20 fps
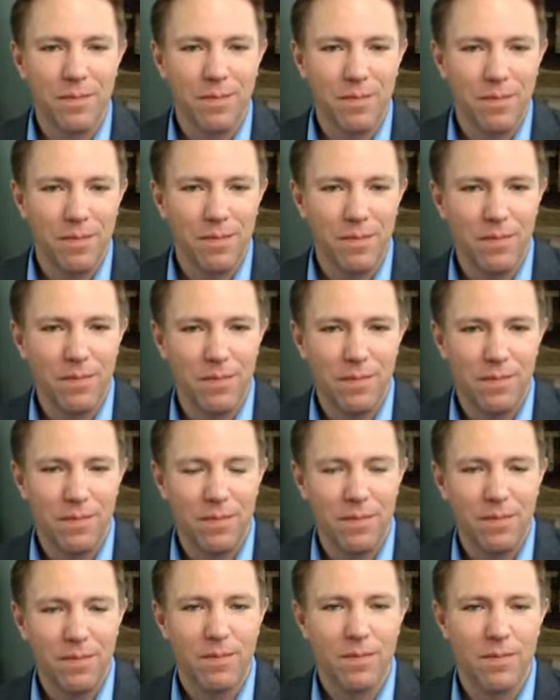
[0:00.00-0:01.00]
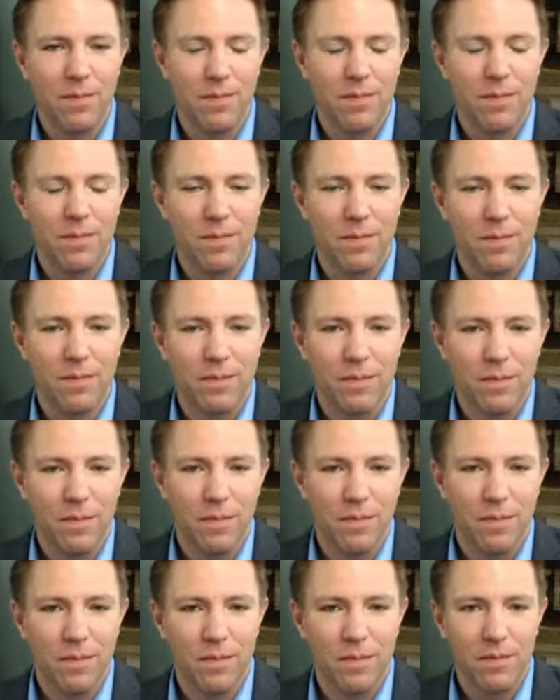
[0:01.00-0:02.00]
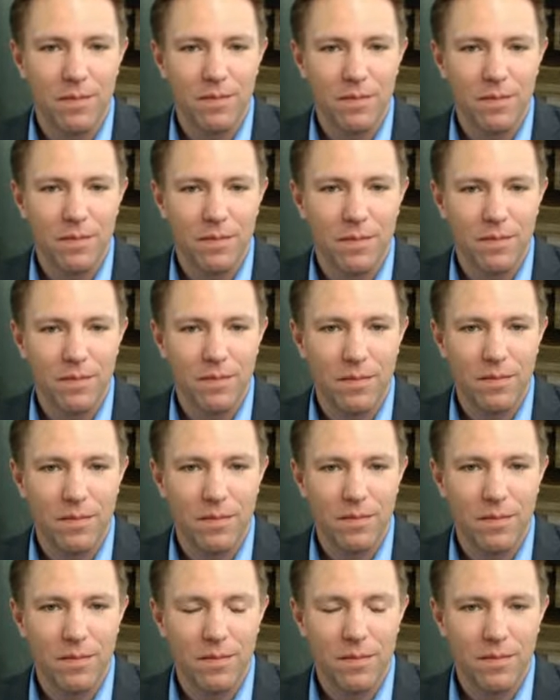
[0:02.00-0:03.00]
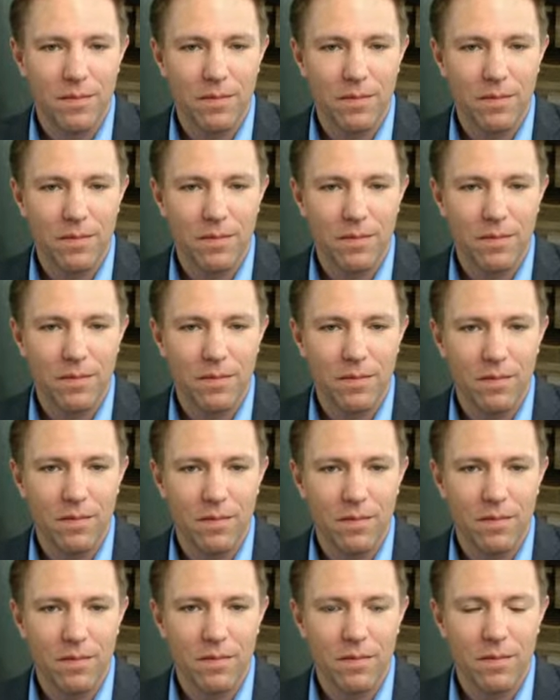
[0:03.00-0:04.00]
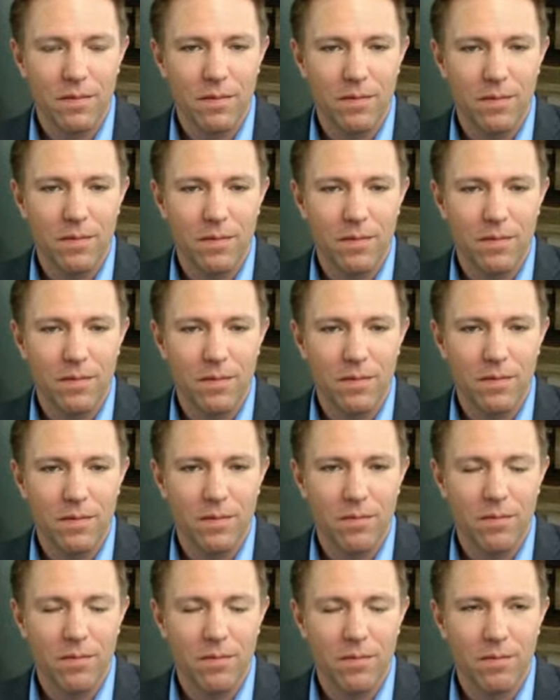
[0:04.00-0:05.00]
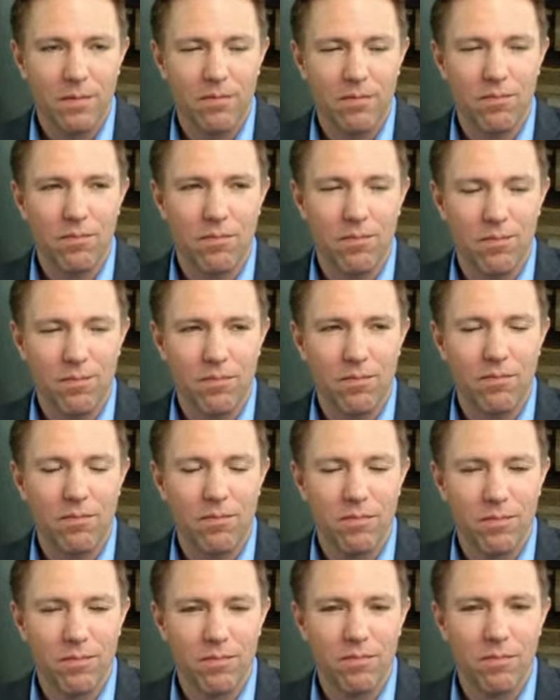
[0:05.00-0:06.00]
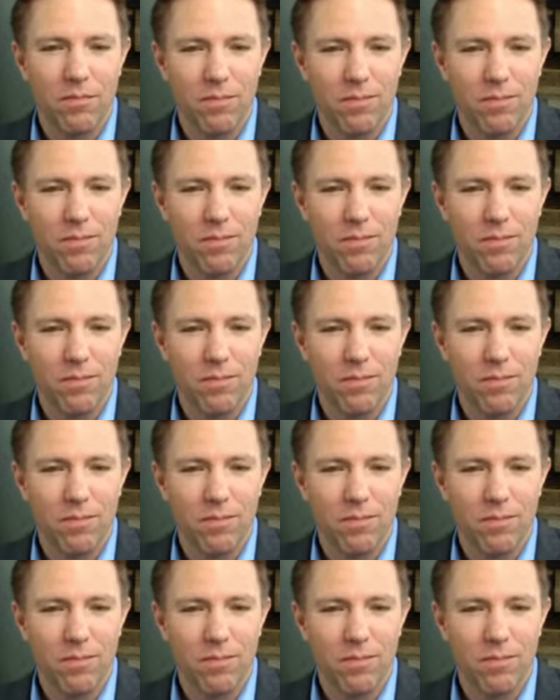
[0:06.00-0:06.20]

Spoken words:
(silent)